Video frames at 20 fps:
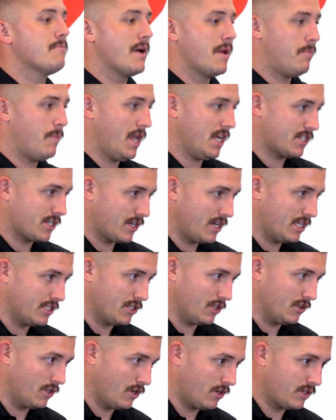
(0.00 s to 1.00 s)
My patient
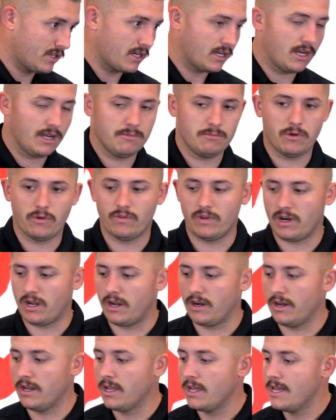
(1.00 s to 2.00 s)
is alert. I'm moving
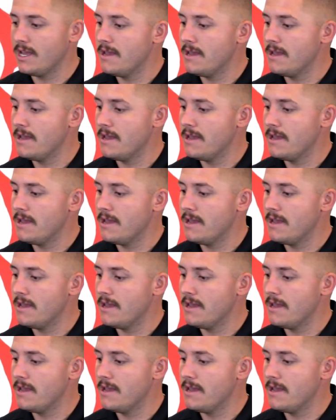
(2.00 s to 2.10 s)
on.